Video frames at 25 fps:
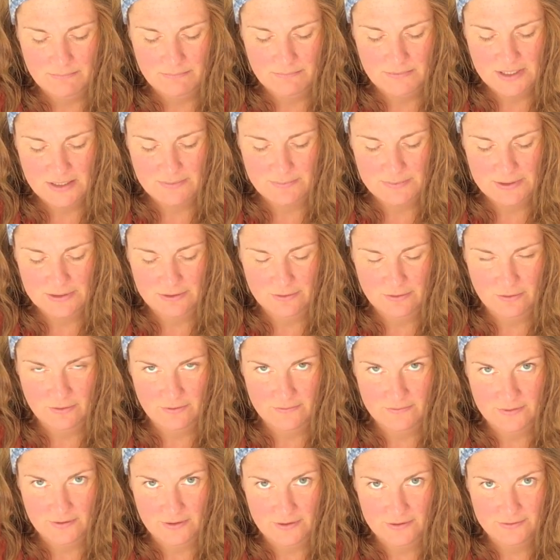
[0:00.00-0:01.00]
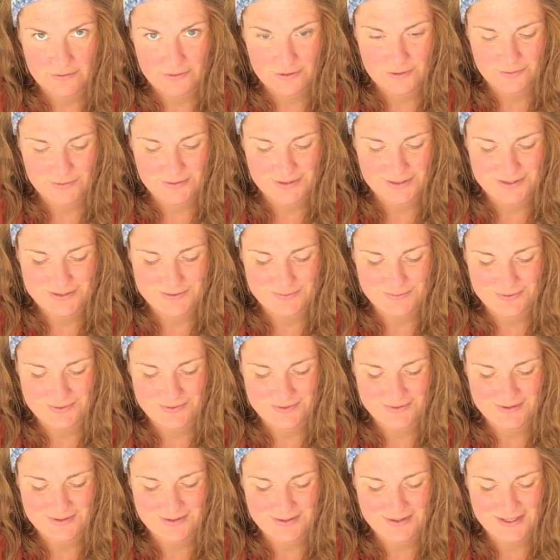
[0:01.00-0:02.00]
Maybe not if you're doing this with
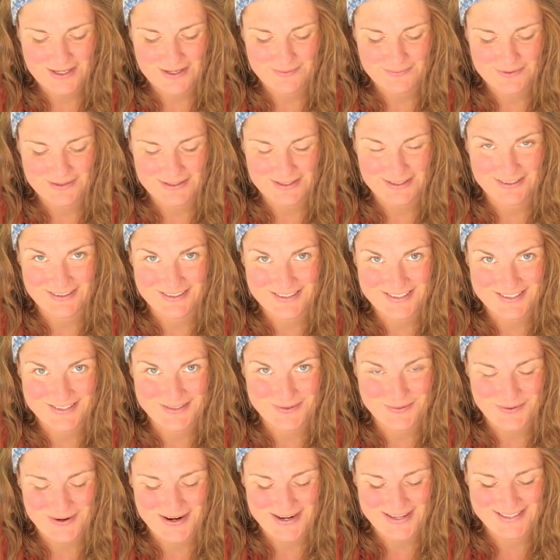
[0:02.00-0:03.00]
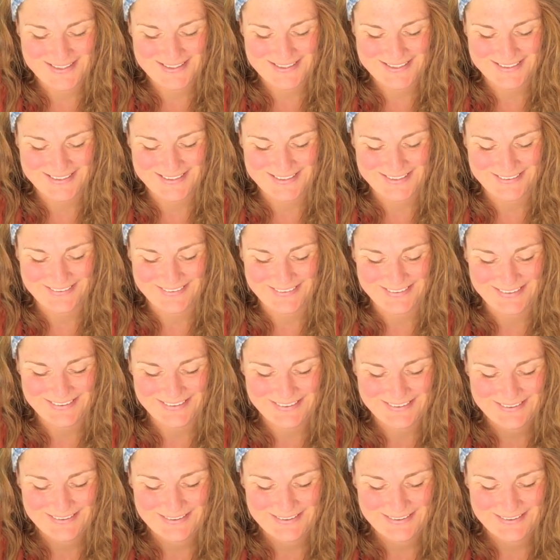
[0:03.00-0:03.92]
a couple of glasses of wine inside of you.